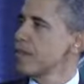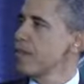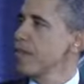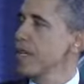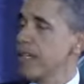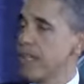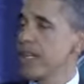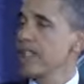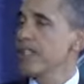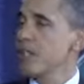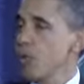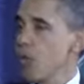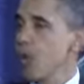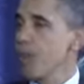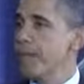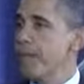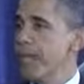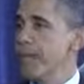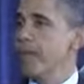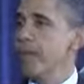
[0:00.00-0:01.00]
Because there
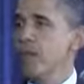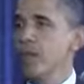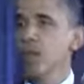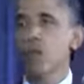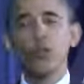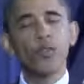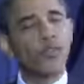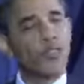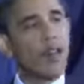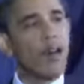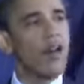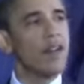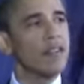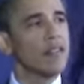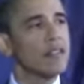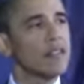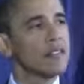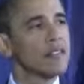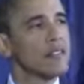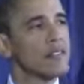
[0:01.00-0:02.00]
were people who
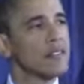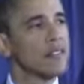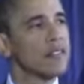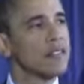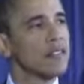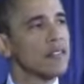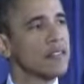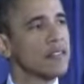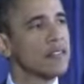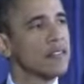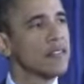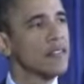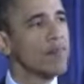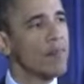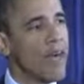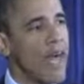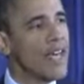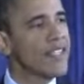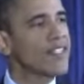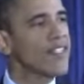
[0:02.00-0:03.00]
thought
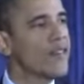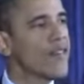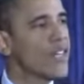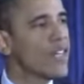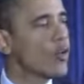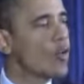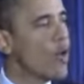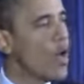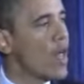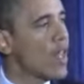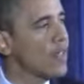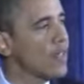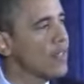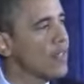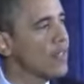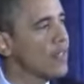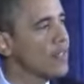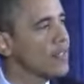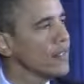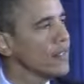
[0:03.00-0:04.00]
massive
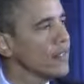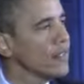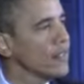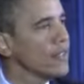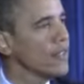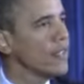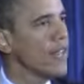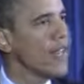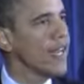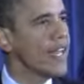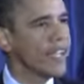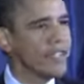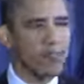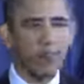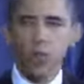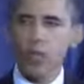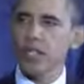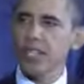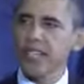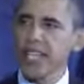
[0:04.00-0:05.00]
inequality and
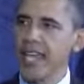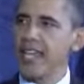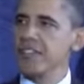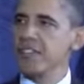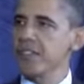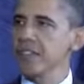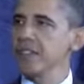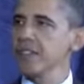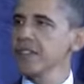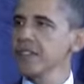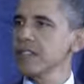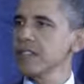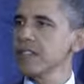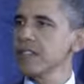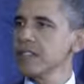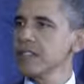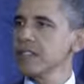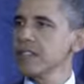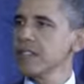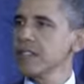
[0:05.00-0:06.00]
exploitation
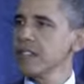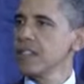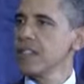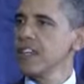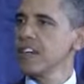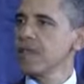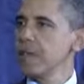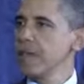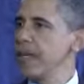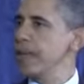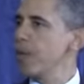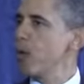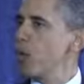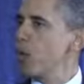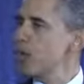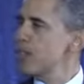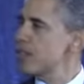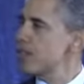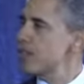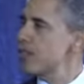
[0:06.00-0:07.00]
of
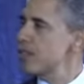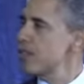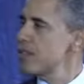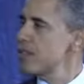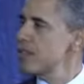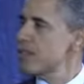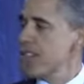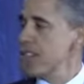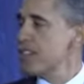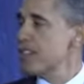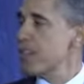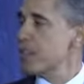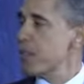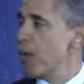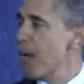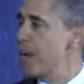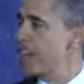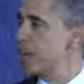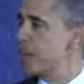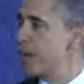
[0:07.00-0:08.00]
people was just the
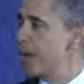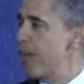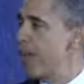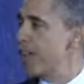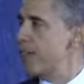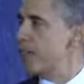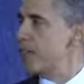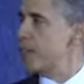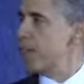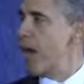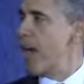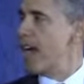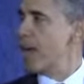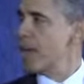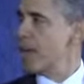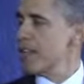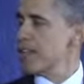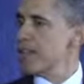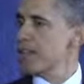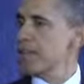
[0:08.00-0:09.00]
price you pay for
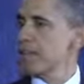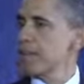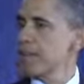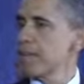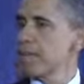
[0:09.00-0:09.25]
progress.